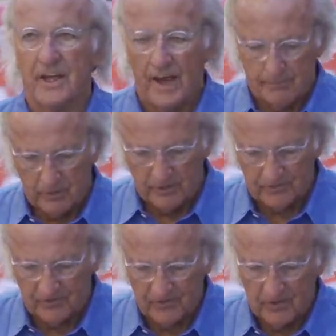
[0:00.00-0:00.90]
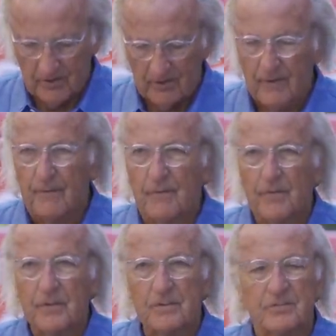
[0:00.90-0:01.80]
cameras.
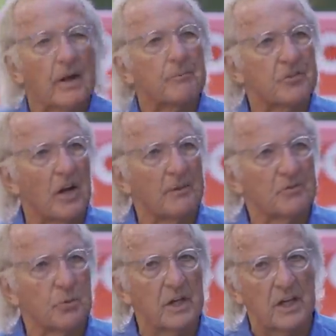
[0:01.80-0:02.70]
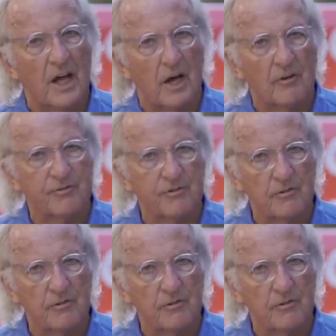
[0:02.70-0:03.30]
Sometimes we laugh.